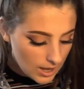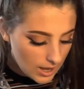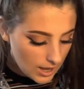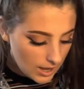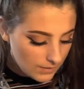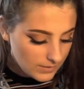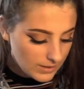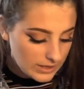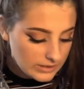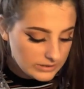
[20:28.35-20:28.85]

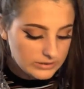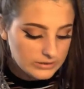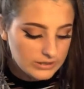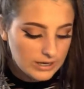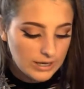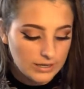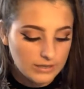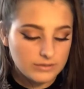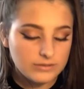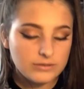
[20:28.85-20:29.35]
and then
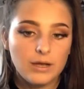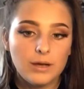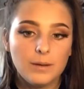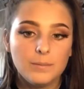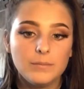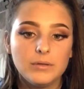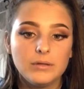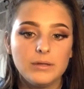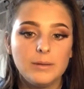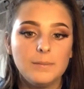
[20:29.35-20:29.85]
take
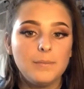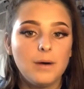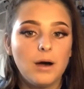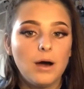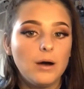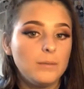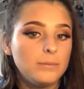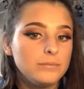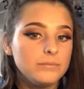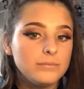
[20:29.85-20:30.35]
some lip
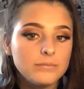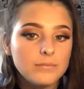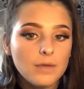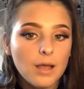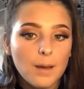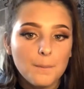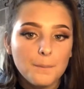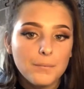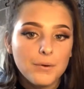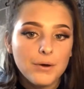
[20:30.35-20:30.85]
balm
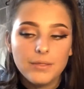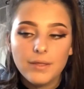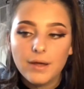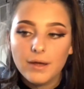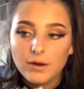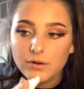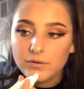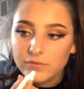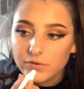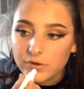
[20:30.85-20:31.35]
and put
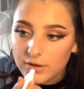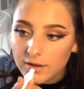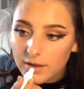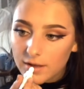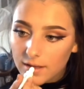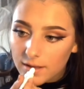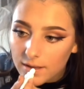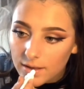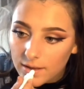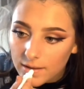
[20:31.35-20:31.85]
that over it.
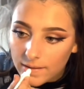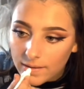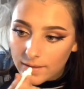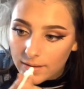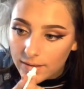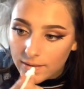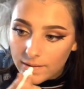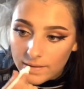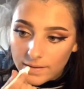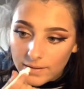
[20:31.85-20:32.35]

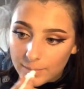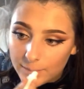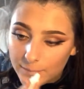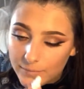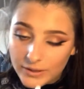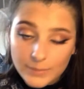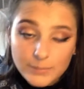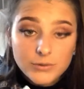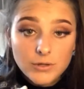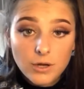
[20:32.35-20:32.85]

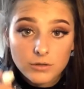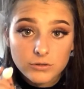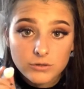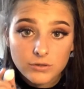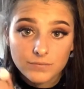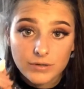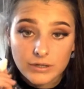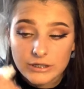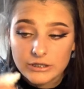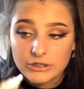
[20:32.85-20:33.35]
My lips are
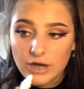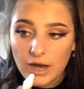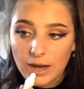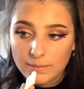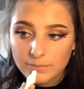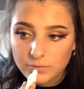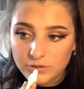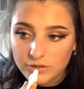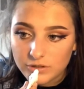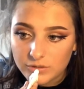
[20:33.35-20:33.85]
also really
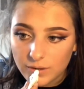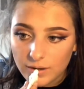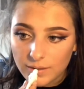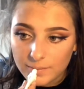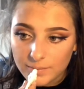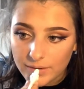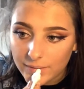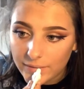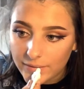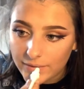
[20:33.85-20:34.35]
chapped, which is why I'm
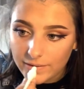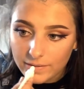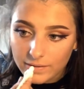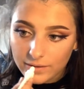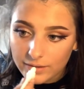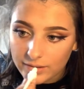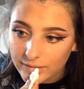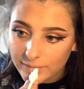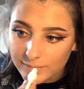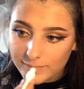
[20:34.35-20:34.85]
not wearing a
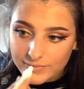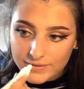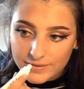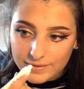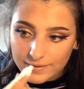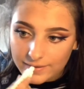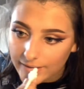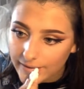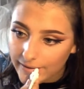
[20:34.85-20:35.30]
lot of lipstick.